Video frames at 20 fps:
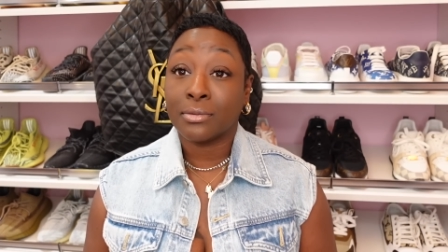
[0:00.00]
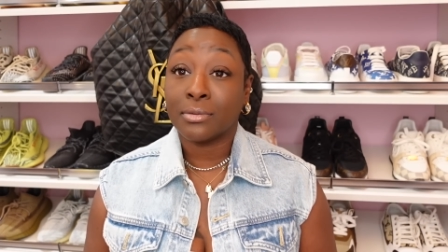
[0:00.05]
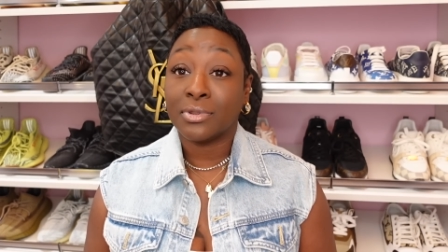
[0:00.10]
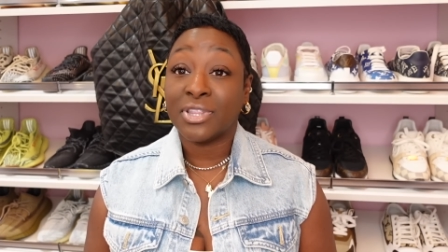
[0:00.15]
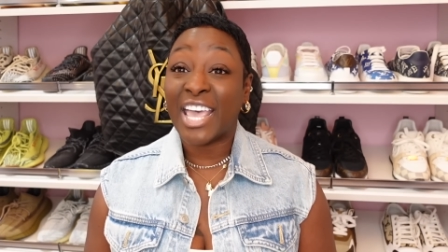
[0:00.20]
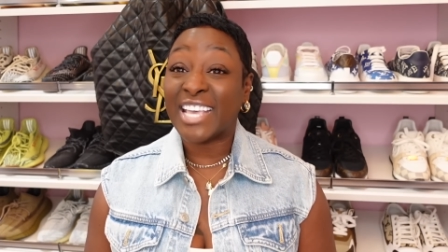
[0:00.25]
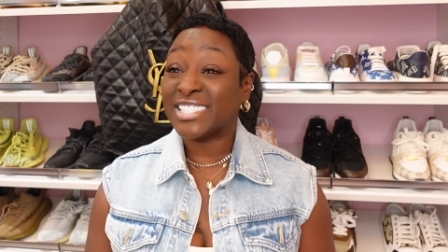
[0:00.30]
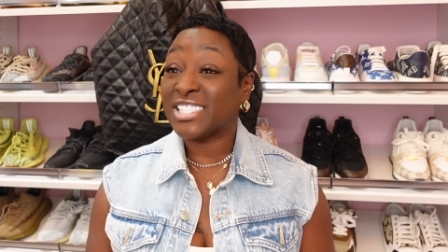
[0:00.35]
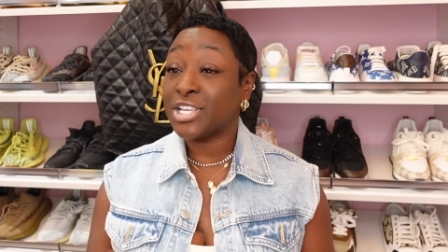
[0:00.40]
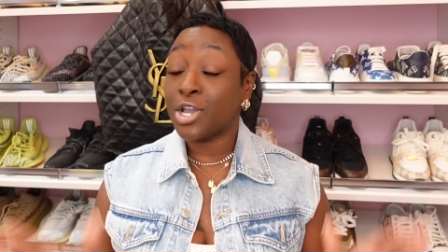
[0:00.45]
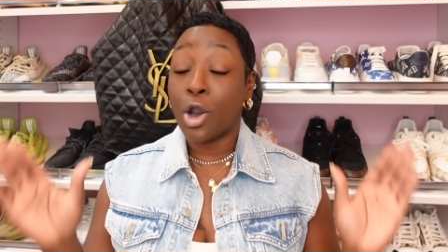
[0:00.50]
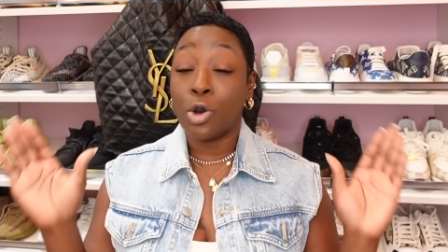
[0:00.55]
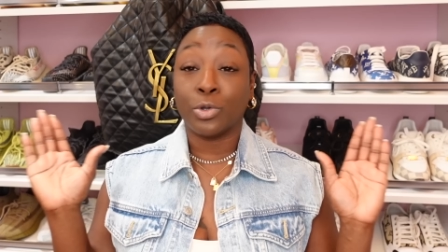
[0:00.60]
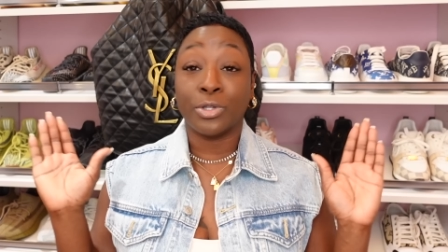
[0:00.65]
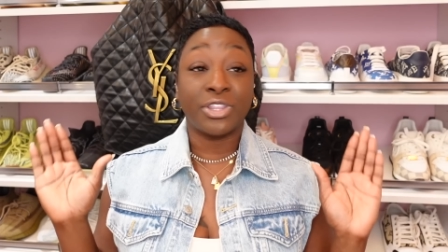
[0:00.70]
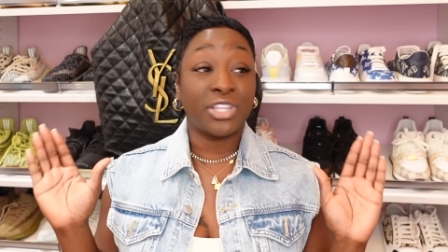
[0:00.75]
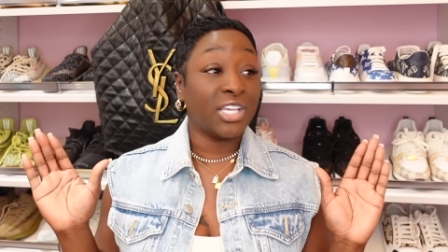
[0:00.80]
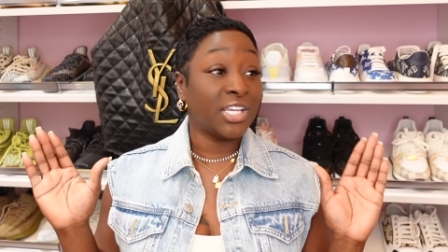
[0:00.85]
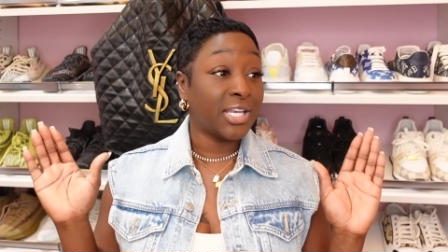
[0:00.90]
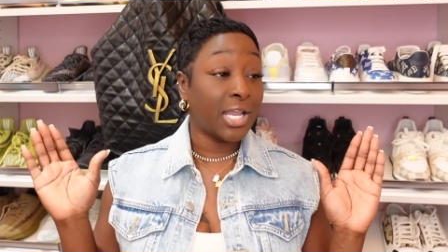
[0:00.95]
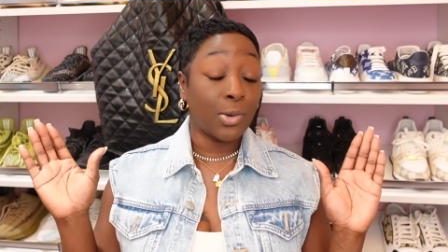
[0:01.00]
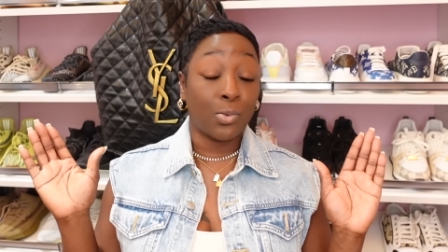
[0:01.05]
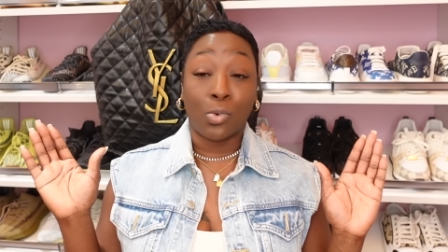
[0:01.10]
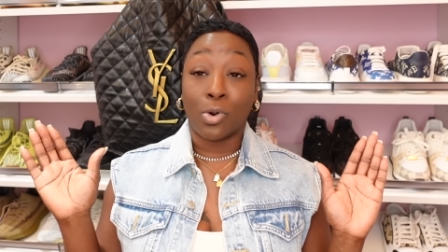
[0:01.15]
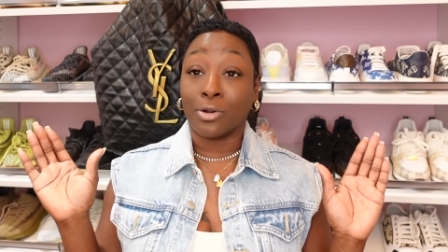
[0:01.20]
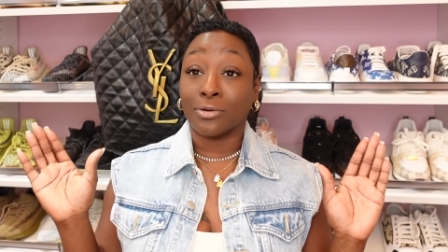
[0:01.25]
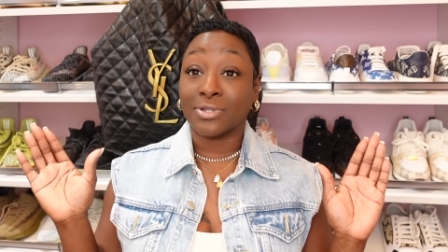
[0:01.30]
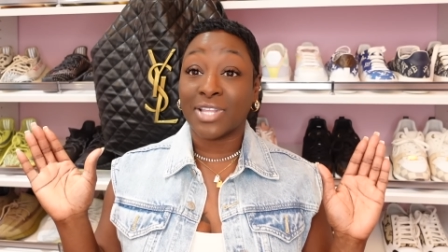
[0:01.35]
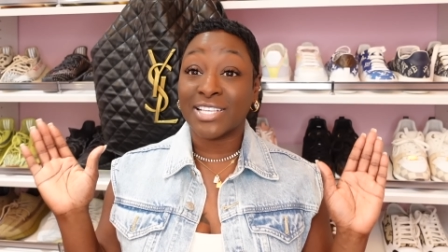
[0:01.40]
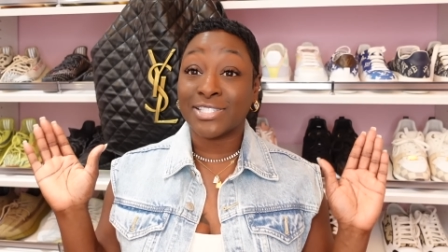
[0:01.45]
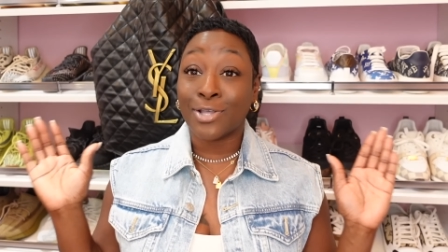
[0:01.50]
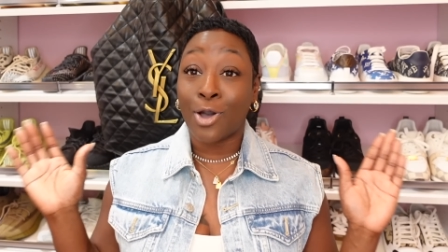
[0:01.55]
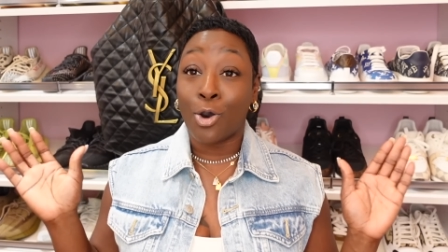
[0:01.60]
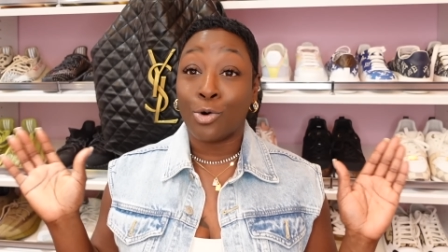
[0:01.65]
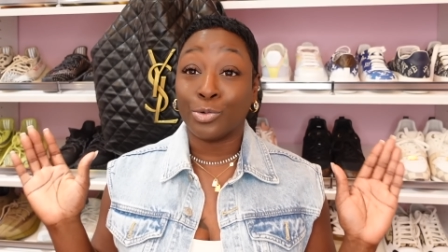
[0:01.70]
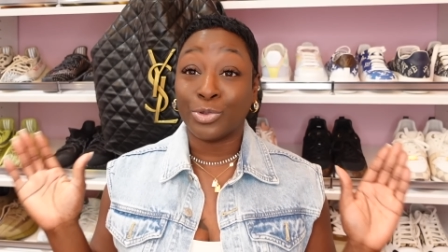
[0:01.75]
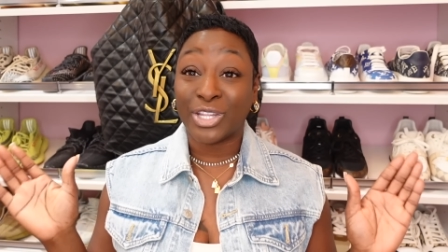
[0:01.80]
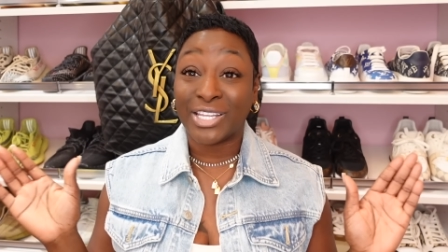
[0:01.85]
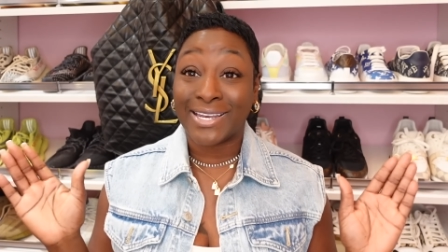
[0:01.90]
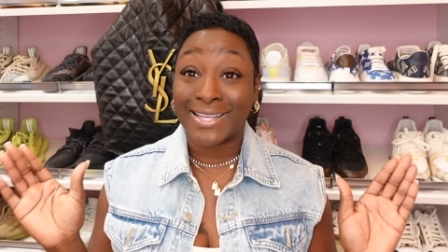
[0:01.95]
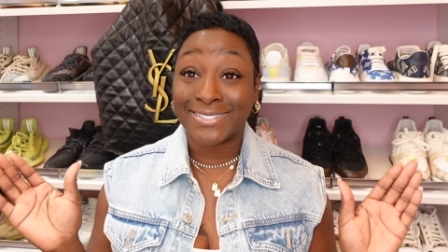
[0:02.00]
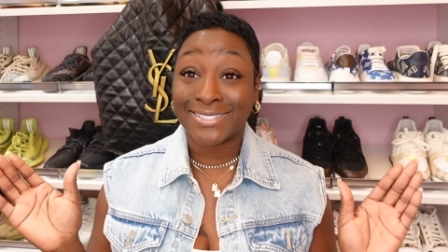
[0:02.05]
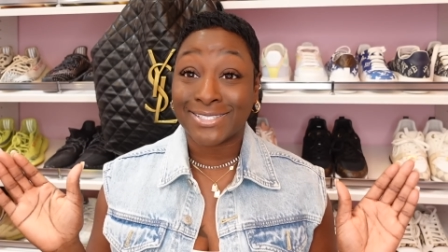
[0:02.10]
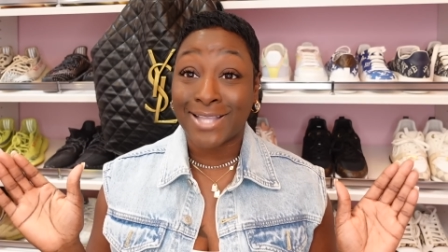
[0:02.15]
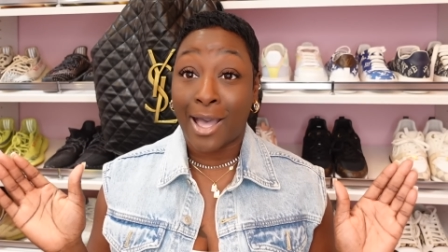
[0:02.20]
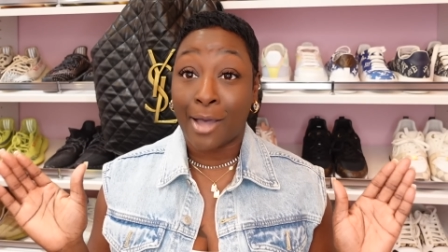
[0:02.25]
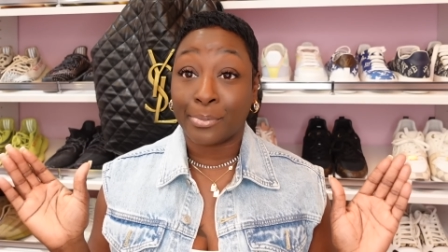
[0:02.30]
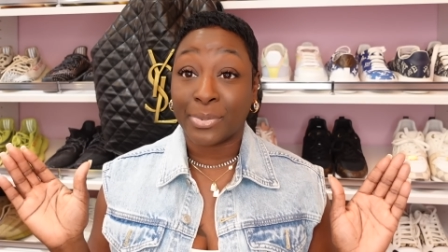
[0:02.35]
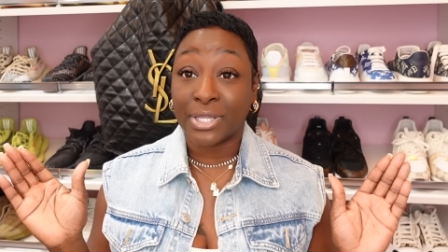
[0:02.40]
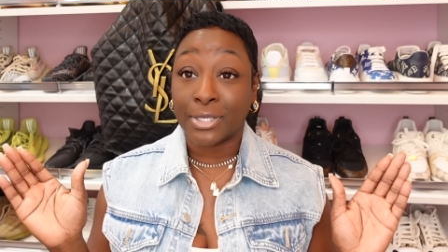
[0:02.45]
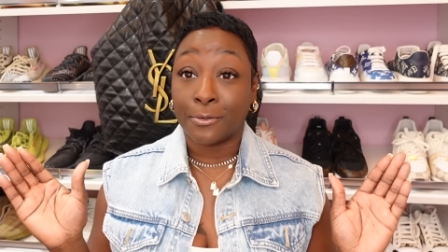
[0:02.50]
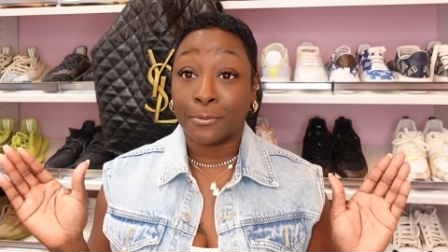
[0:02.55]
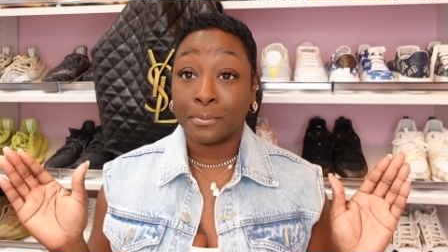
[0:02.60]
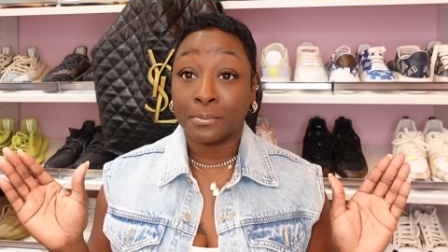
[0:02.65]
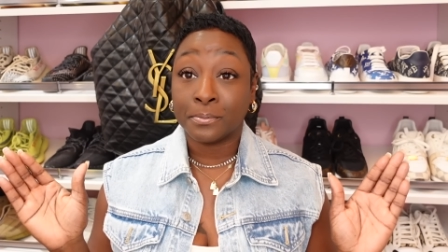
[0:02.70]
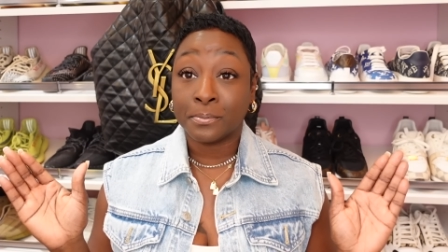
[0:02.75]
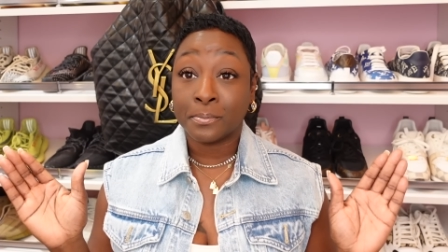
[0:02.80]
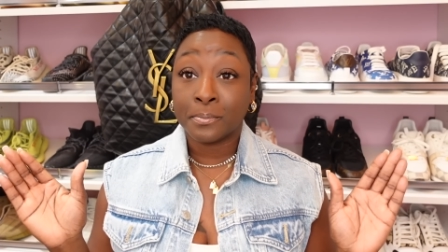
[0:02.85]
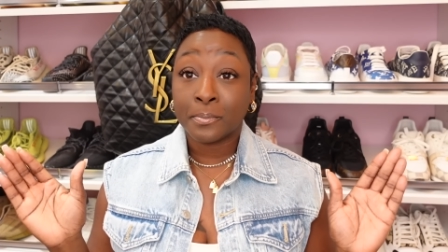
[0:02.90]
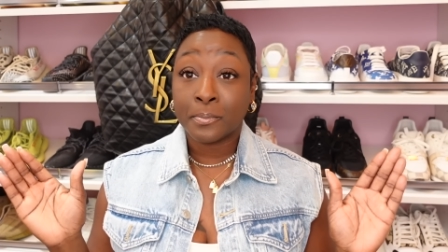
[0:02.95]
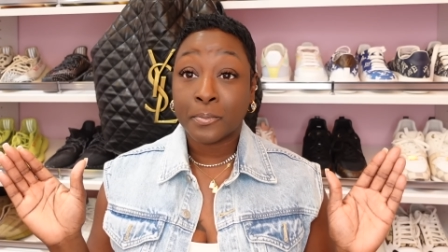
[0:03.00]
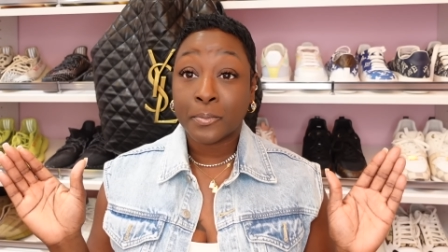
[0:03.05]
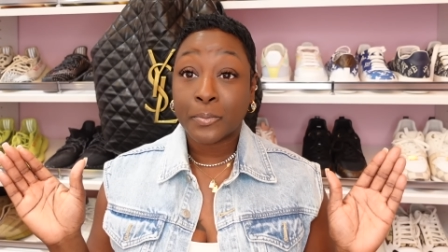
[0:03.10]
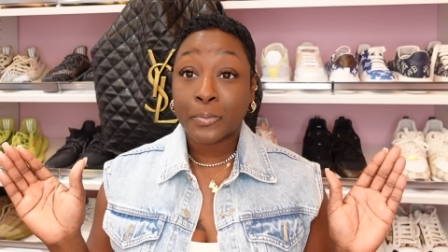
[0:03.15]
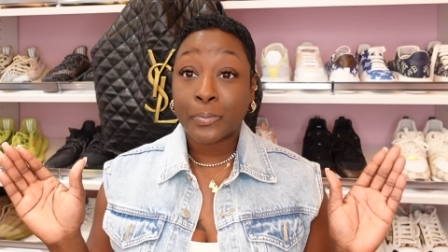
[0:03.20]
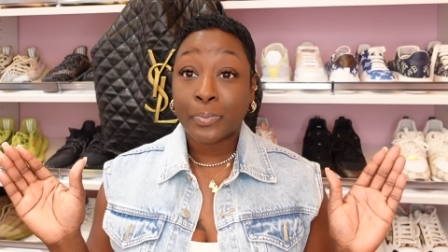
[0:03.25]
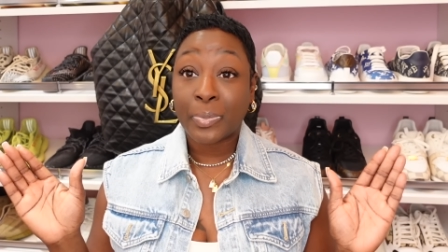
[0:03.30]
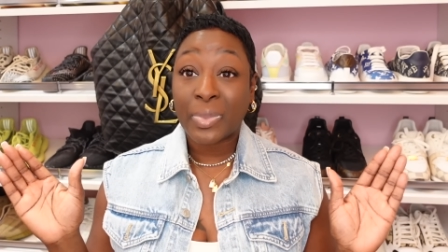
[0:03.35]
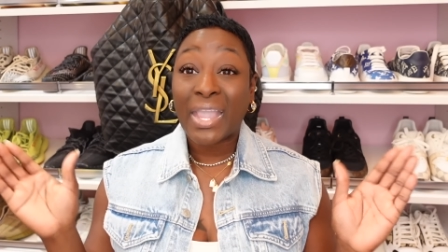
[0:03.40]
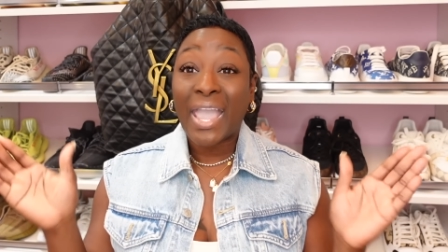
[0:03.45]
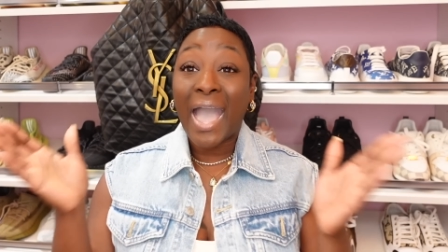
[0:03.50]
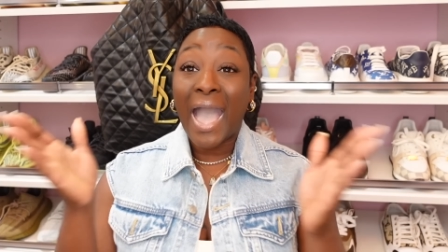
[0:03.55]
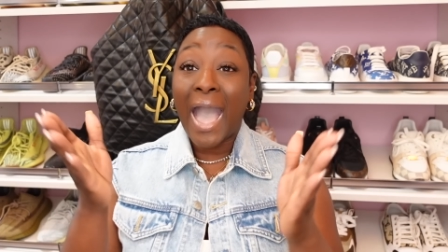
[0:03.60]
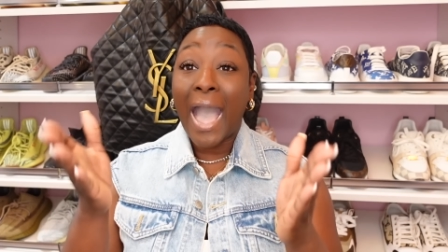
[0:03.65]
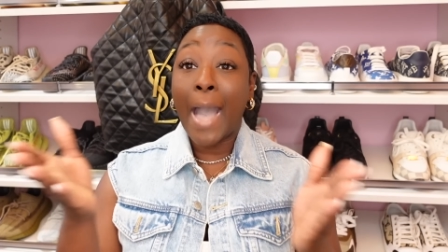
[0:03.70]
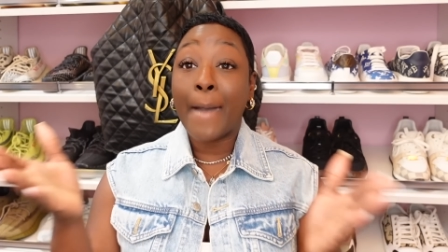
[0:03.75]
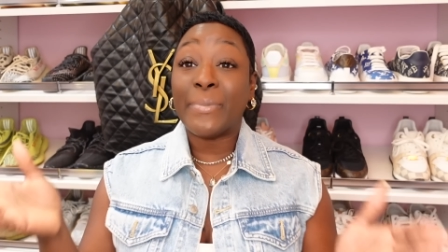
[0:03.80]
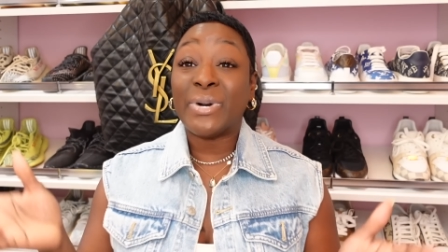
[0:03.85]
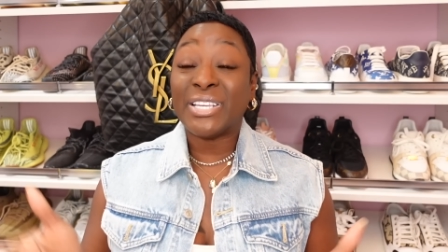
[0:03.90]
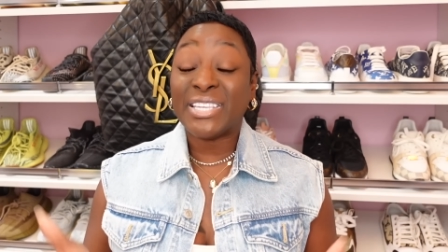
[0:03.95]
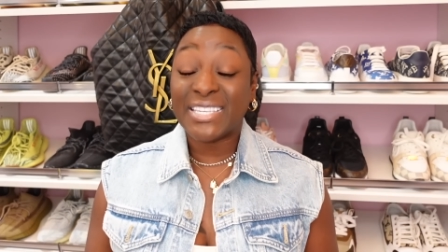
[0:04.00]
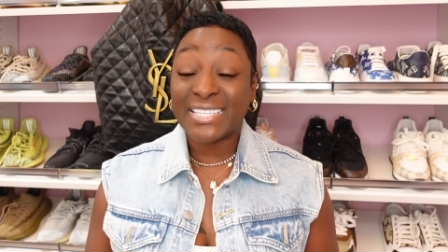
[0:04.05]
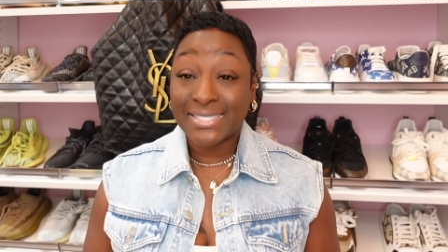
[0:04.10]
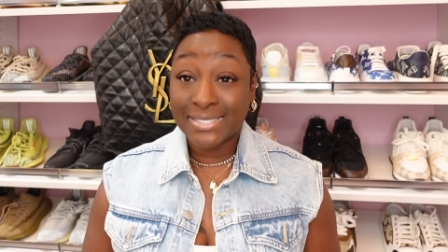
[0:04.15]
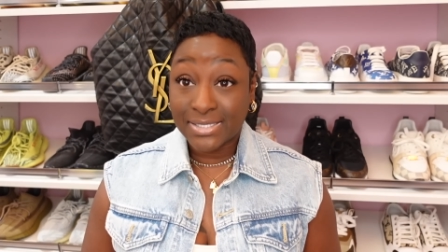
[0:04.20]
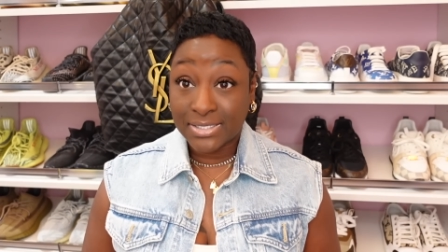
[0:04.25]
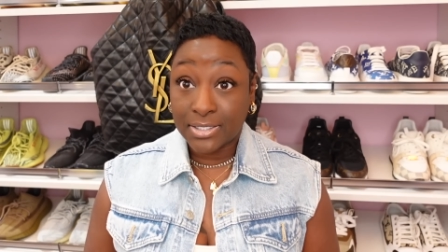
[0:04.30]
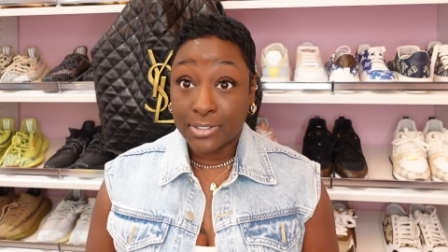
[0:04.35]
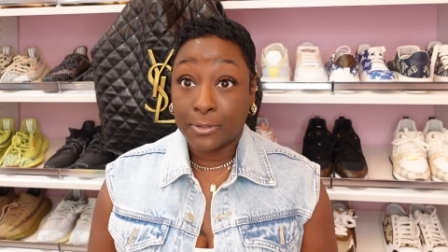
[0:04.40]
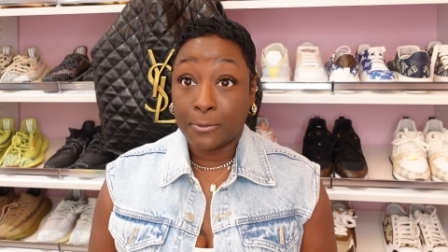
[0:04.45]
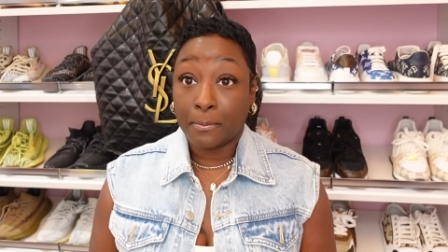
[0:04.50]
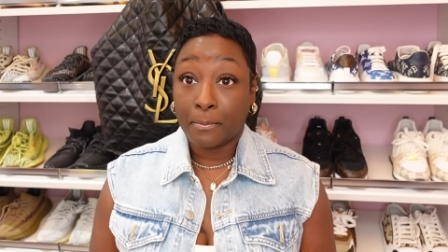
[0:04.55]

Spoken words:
That's the only thing that worked. That's the only thing that stopped them. I'm against it.